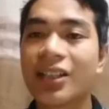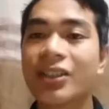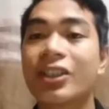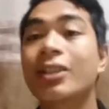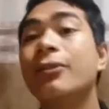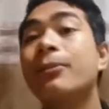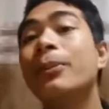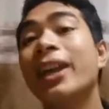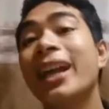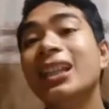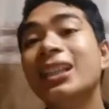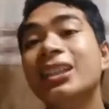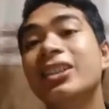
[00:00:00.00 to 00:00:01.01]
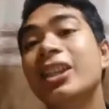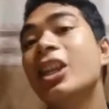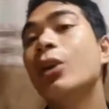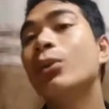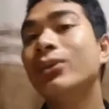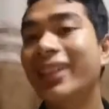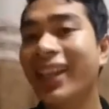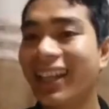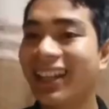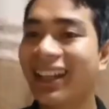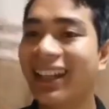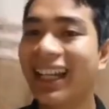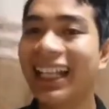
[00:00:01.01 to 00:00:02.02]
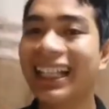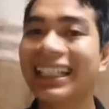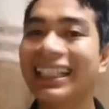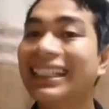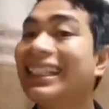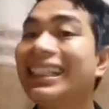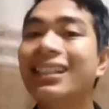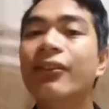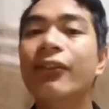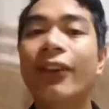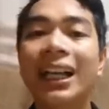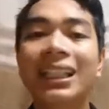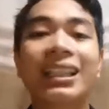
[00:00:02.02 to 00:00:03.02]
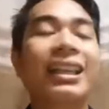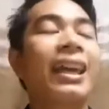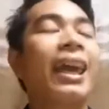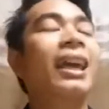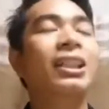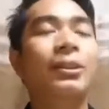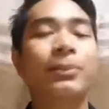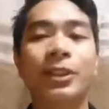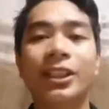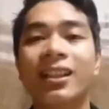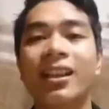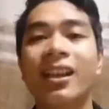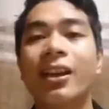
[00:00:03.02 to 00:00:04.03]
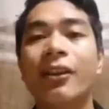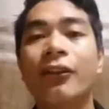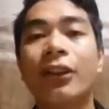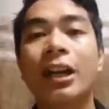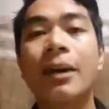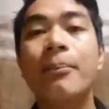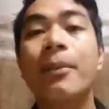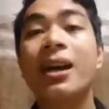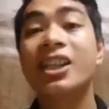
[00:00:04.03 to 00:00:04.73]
Sjebren Senosen, a leading VAT expert from